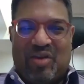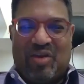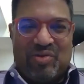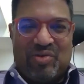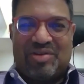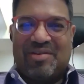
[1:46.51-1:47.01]

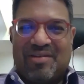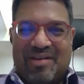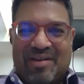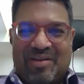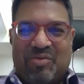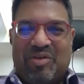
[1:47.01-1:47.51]
huge.
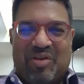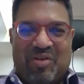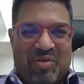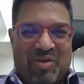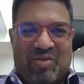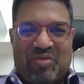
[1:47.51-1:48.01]

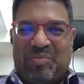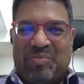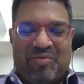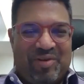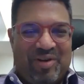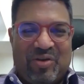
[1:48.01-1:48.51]
It should be
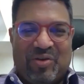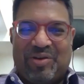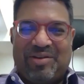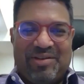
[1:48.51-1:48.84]
really good.